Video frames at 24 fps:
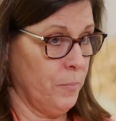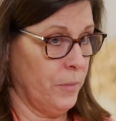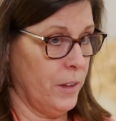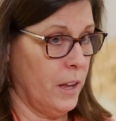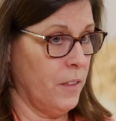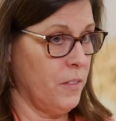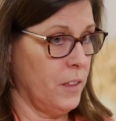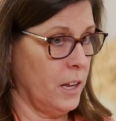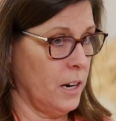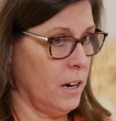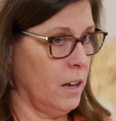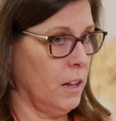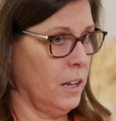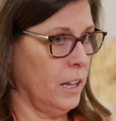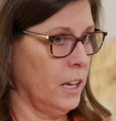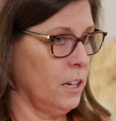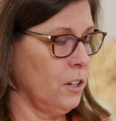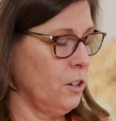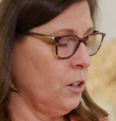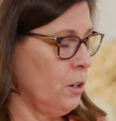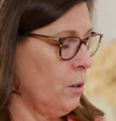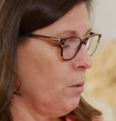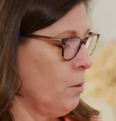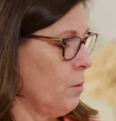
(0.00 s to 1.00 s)
And then
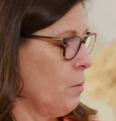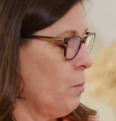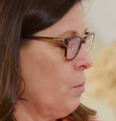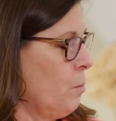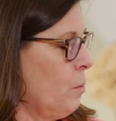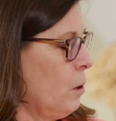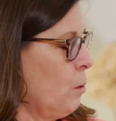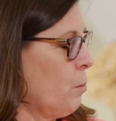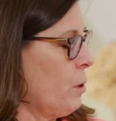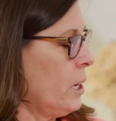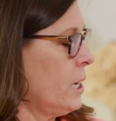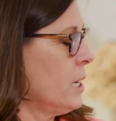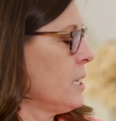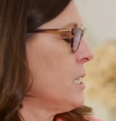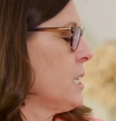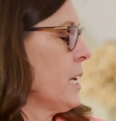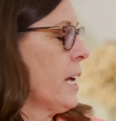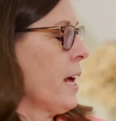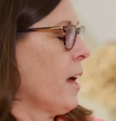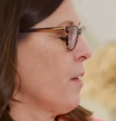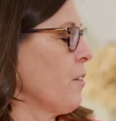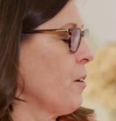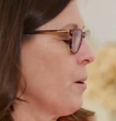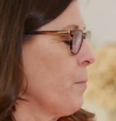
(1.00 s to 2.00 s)
we'll read it
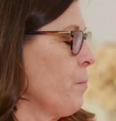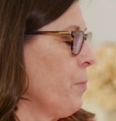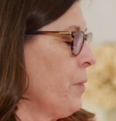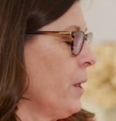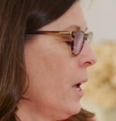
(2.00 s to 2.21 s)
together.